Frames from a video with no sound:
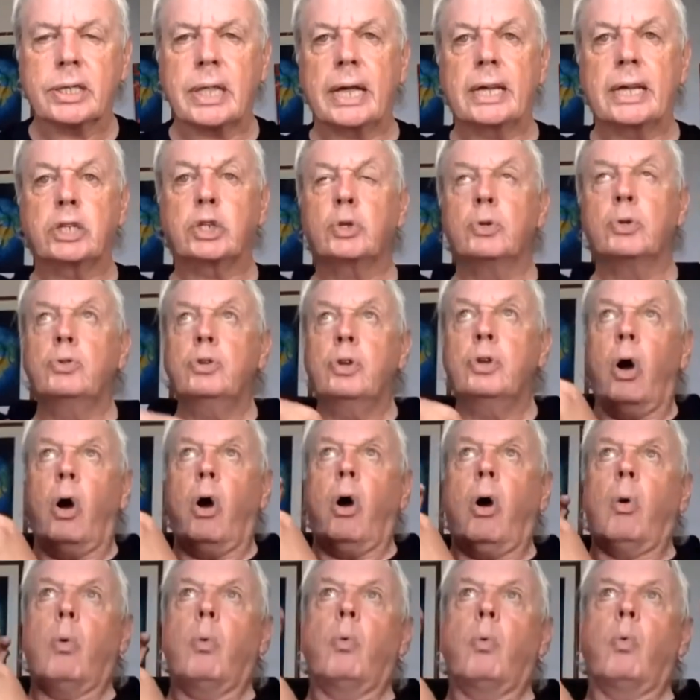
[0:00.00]
They do
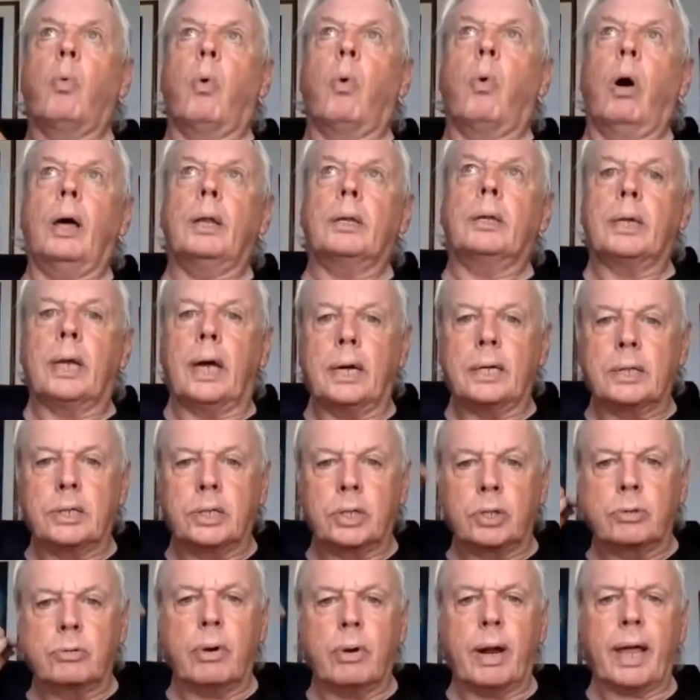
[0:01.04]
not want a
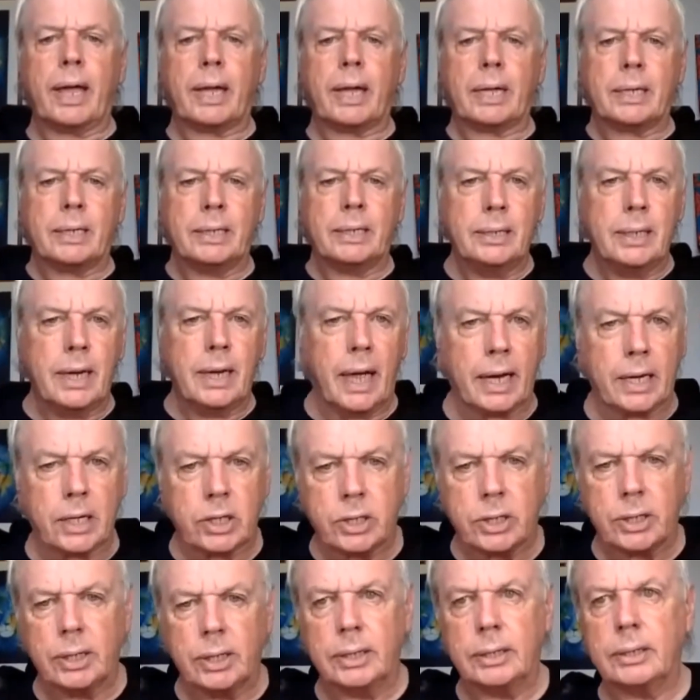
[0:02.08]
direct
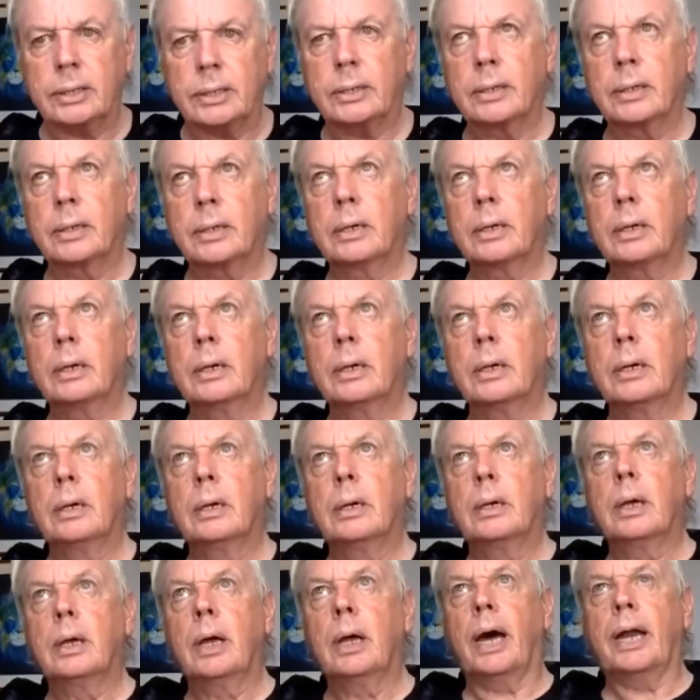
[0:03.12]
connection.
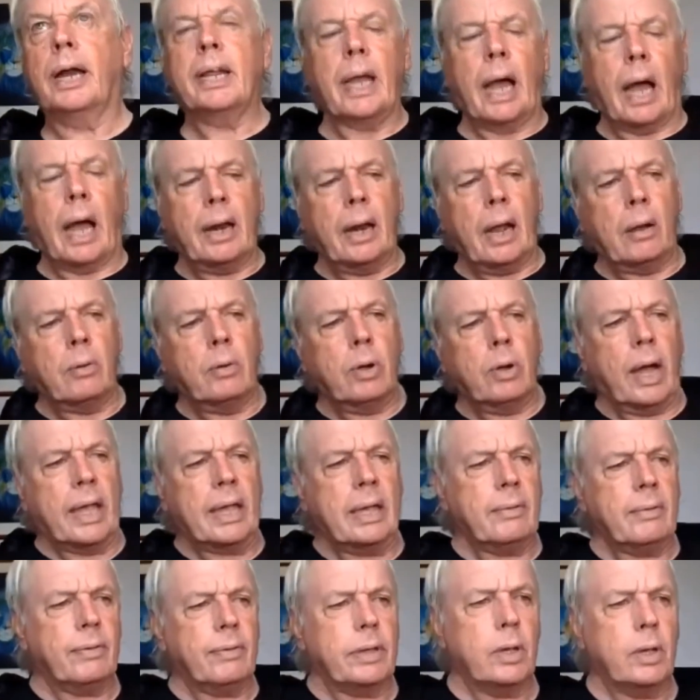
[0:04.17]
And, and uh,
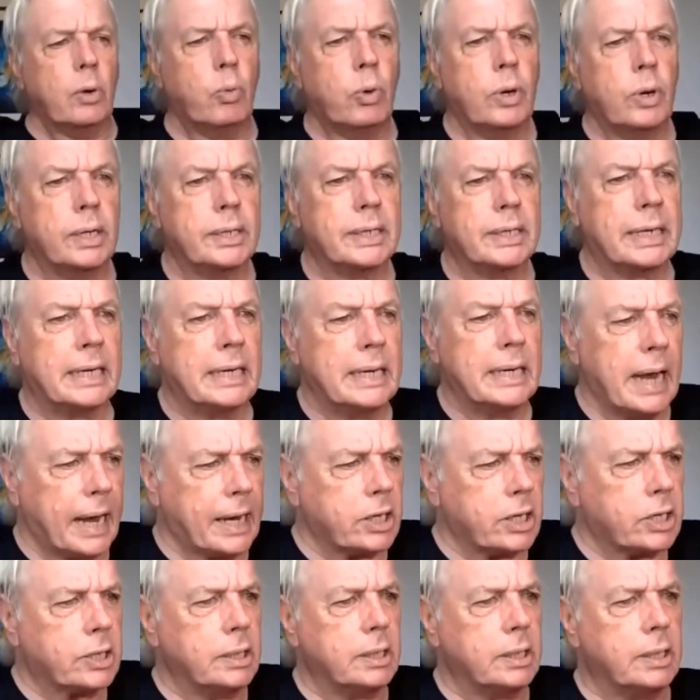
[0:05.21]
even the word
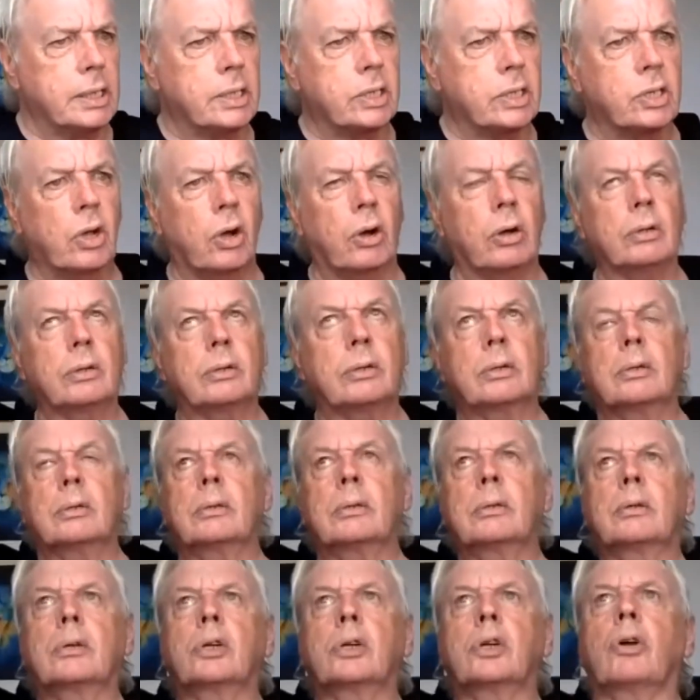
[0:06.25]
connection is not
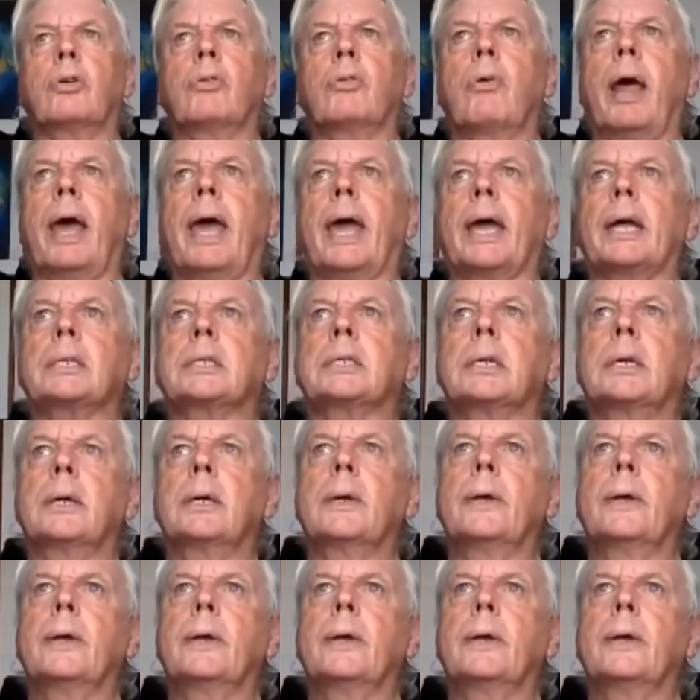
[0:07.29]
correct.